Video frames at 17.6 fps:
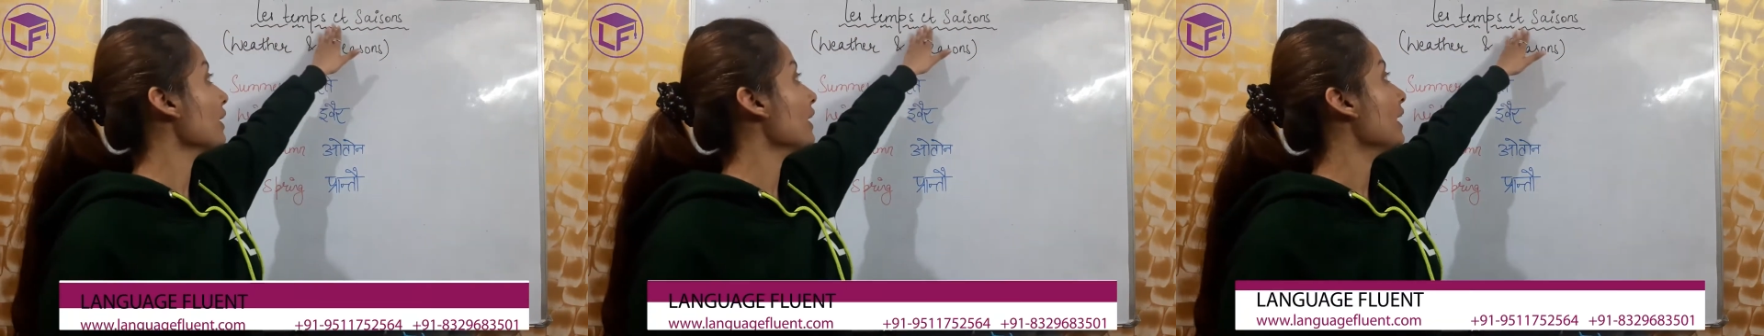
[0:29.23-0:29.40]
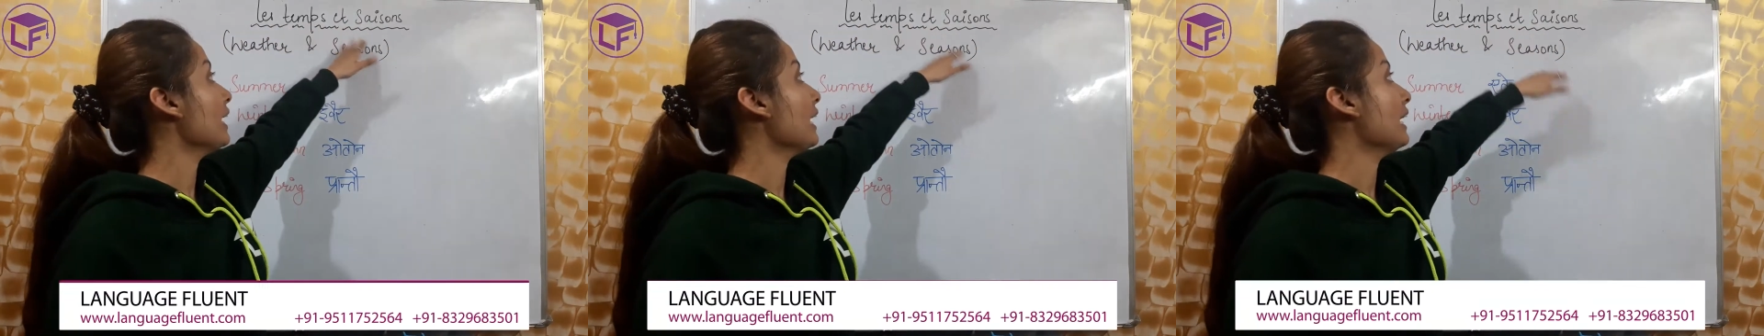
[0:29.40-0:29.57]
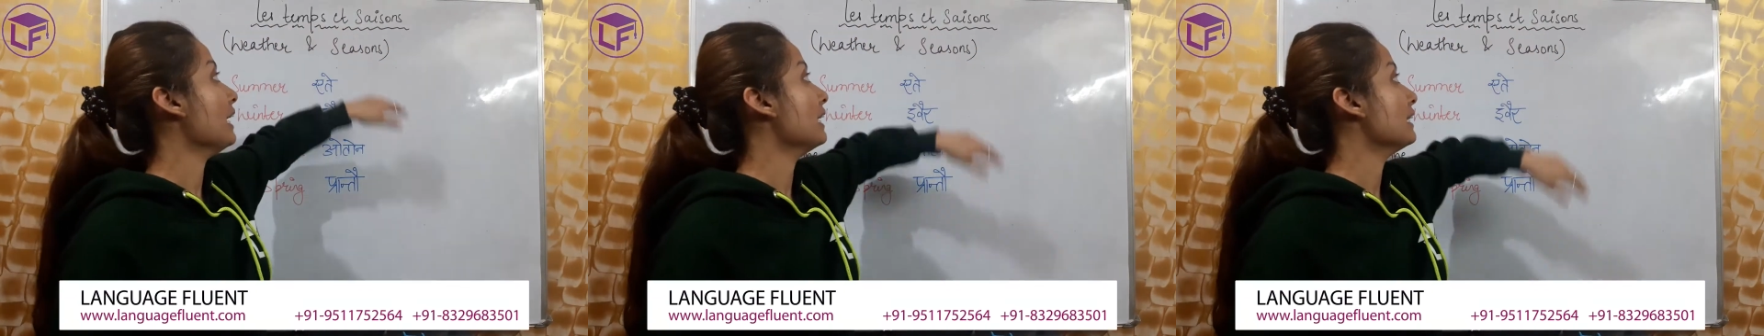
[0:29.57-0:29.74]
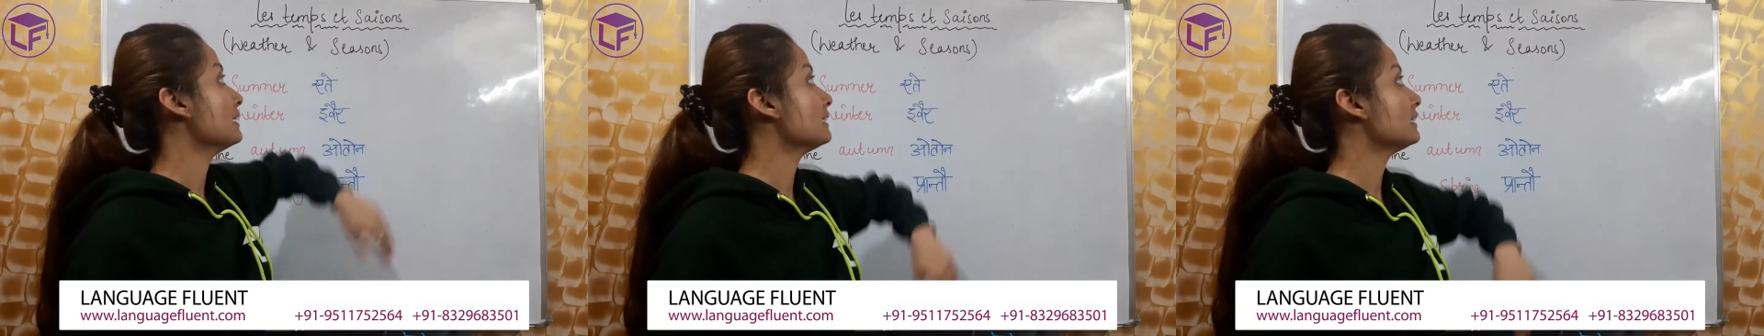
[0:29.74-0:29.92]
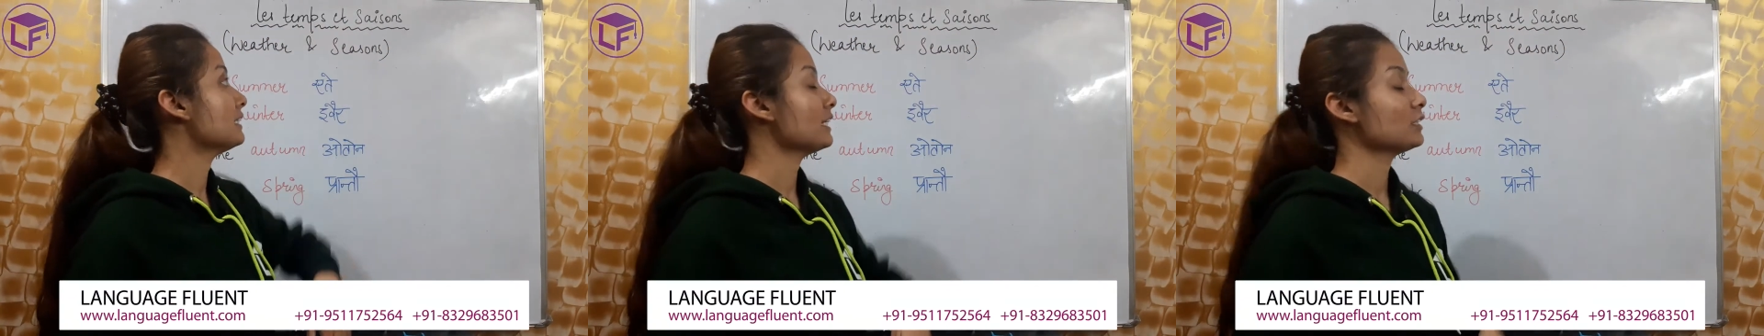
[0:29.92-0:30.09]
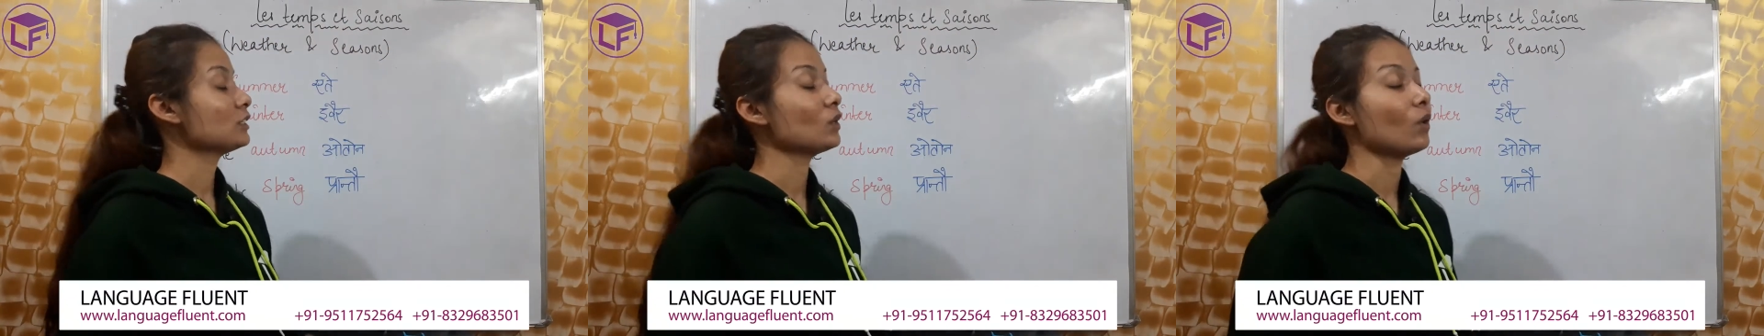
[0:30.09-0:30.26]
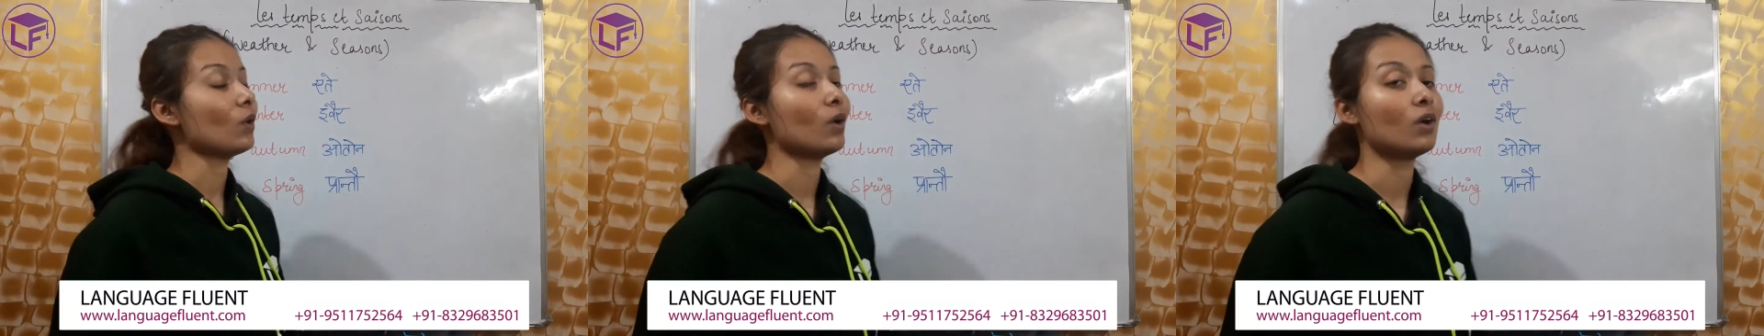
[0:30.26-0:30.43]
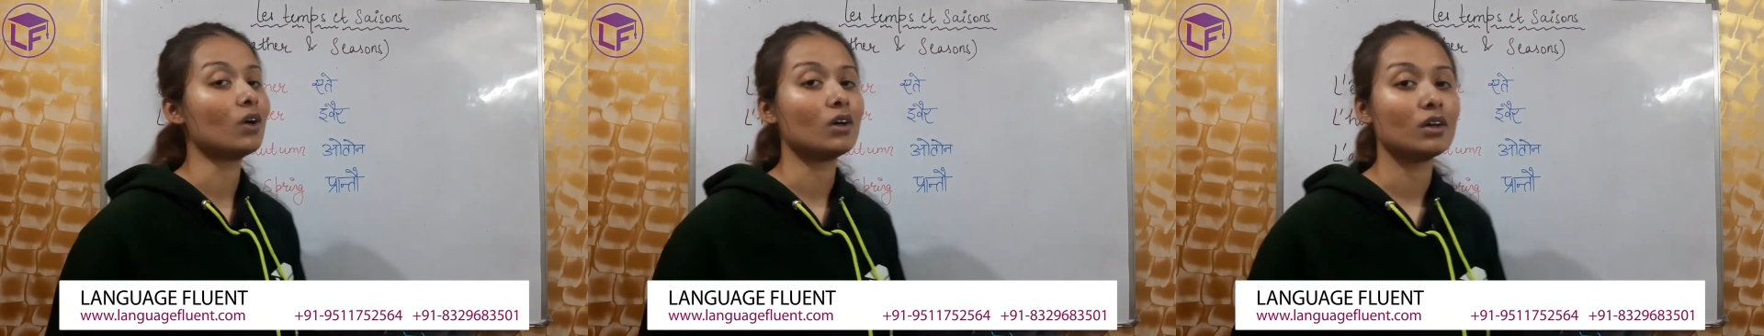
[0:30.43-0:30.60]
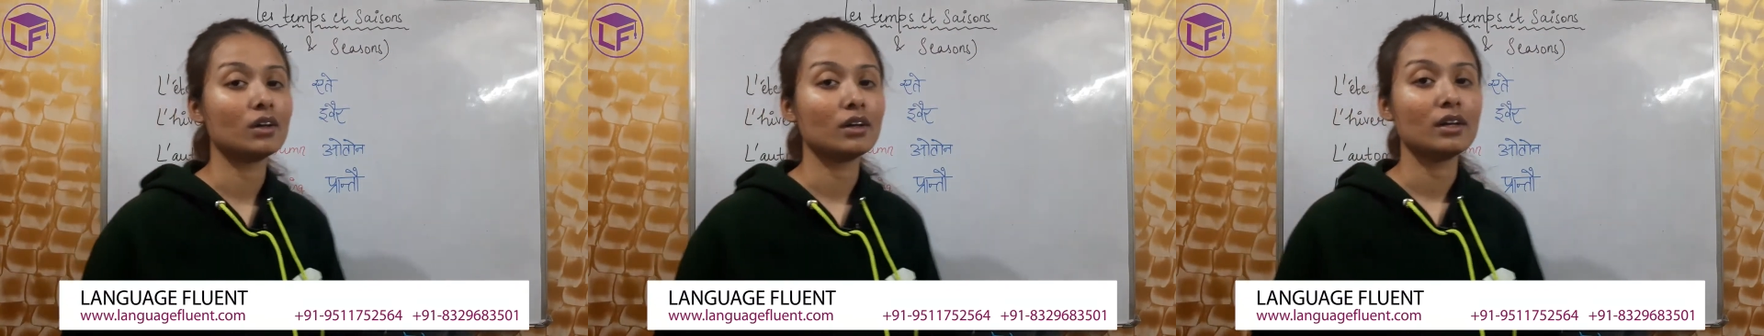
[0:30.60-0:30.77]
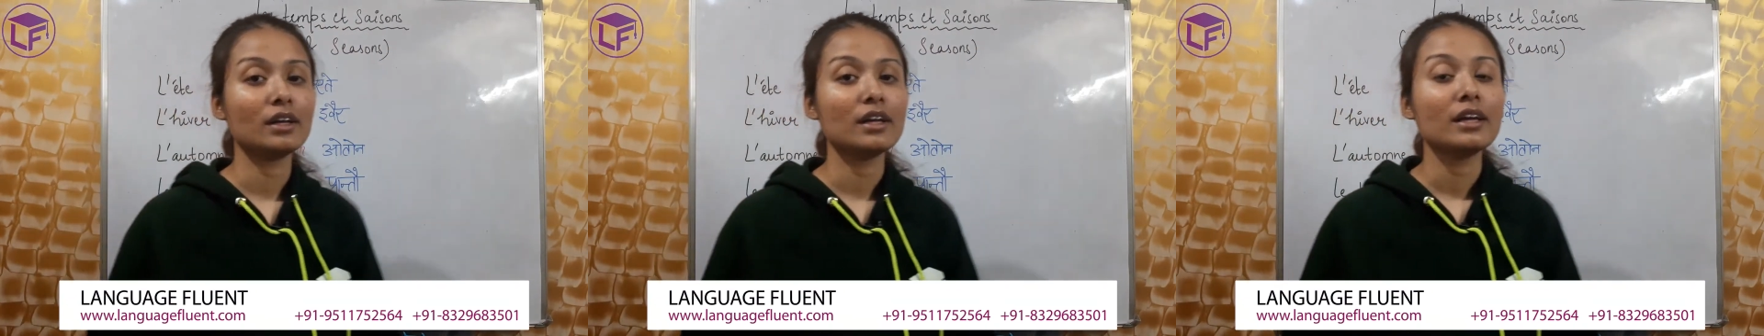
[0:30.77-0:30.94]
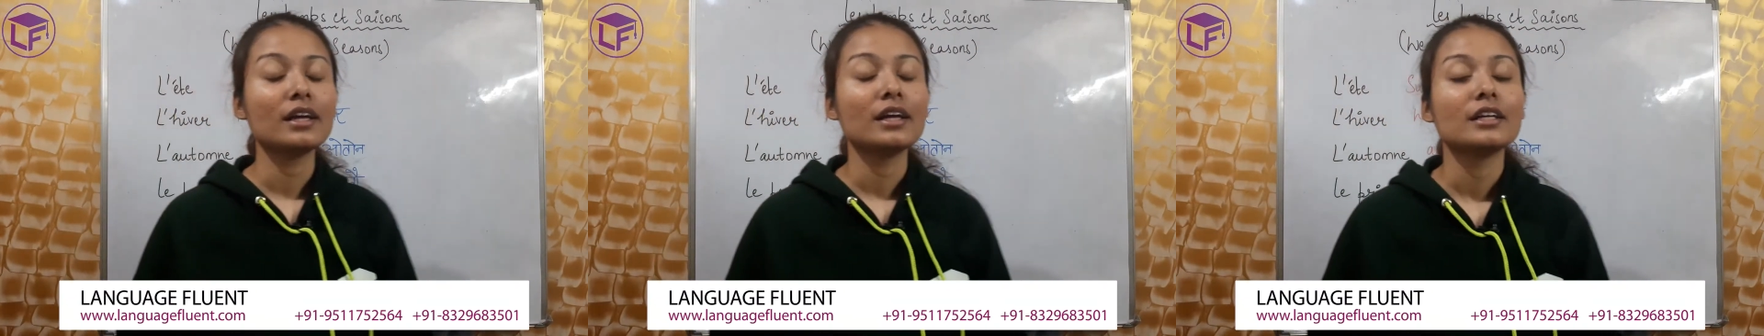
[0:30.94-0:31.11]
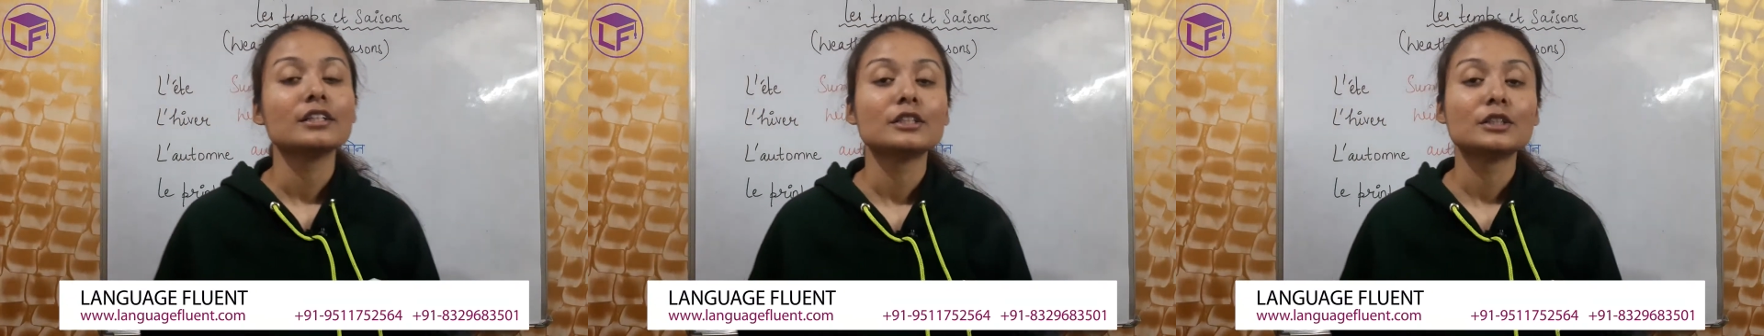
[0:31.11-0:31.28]
et saisons.
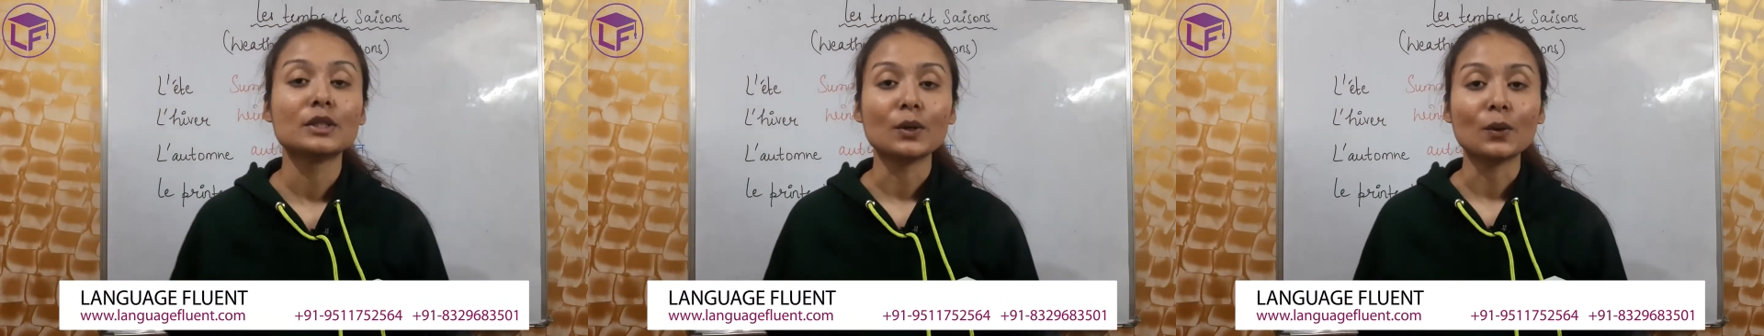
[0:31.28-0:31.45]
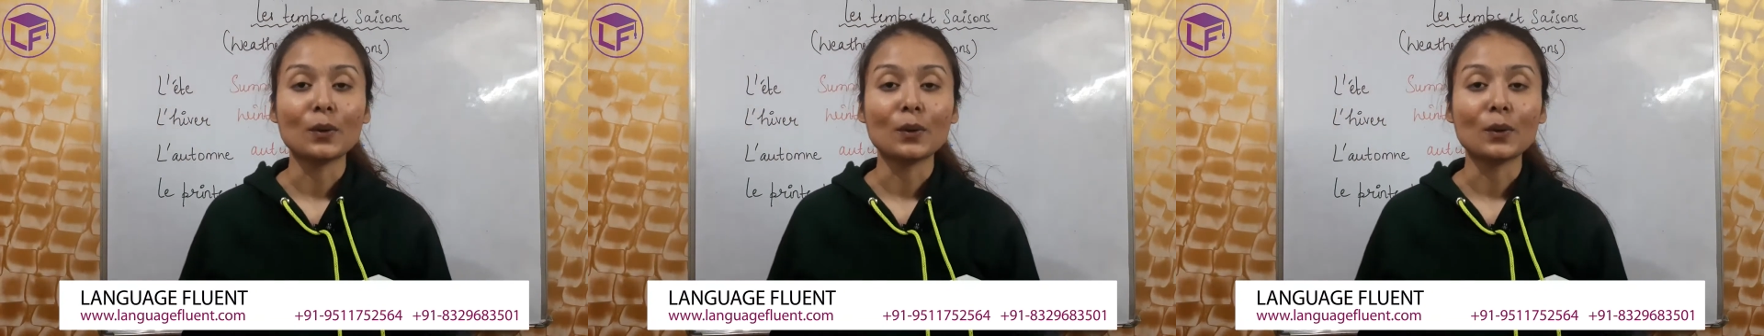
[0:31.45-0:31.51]
So